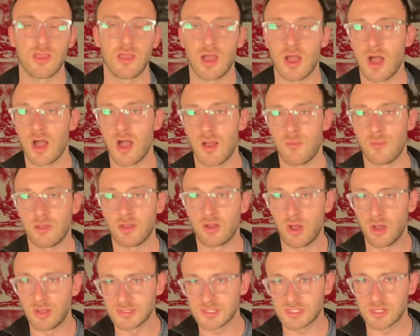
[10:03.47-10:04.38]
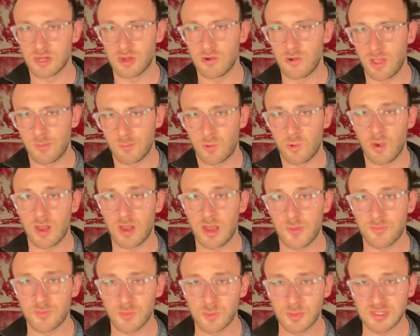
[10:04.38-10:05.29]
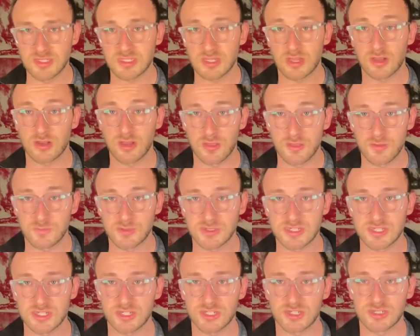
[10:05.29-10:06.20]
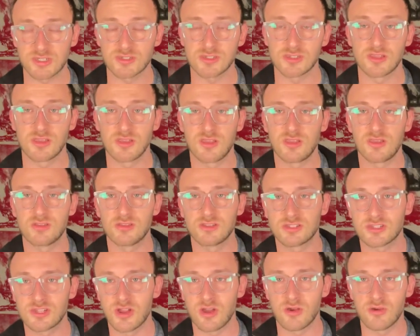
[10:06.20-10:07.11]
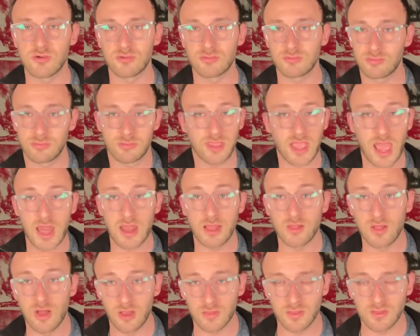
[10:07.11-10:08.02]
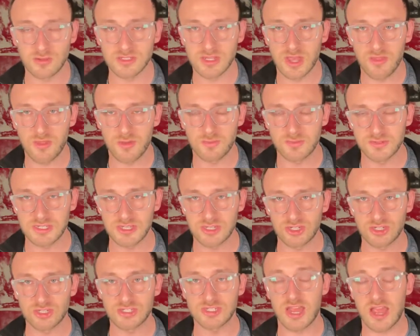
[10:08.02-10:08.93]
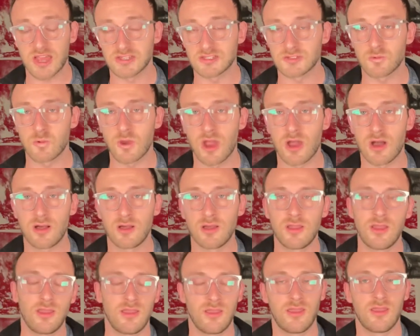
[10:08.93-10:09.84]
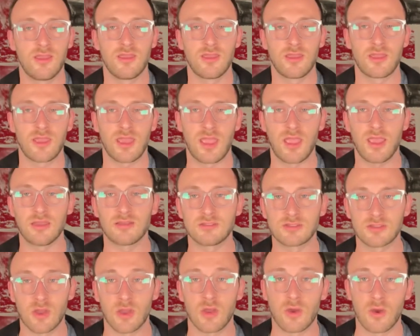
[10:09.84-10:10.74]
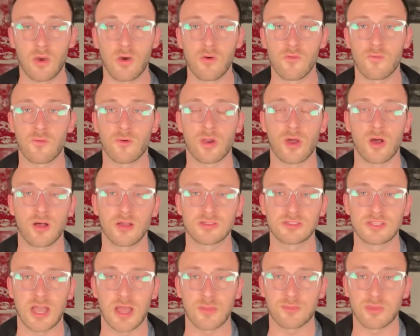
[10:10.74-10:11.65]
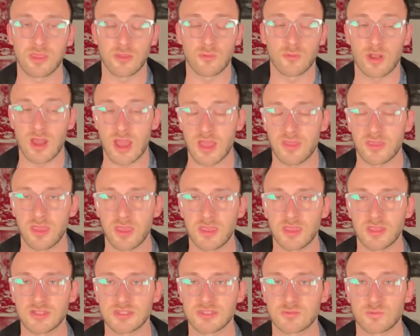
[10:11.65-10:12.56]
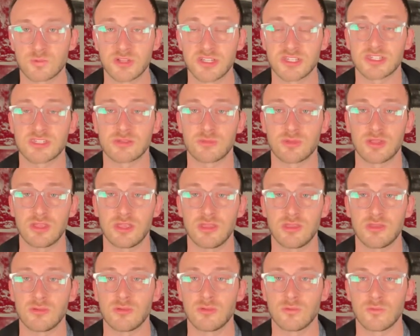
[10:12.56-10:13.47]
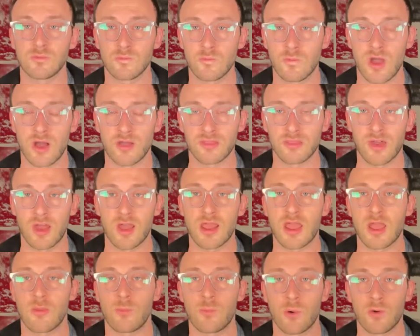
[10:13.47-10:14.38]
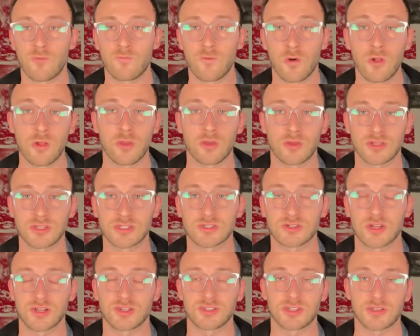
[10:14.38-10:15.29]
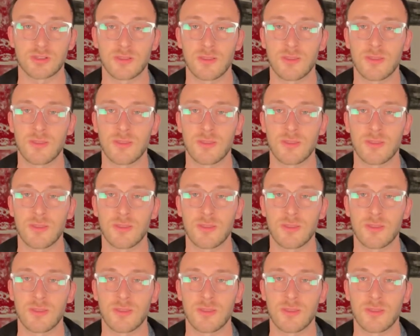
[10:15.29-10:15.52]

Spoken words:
And also am quite optimistic on other positions. So getting along those other positions as well. And overall adopting what I think is reasonably well thought out portfolio construction.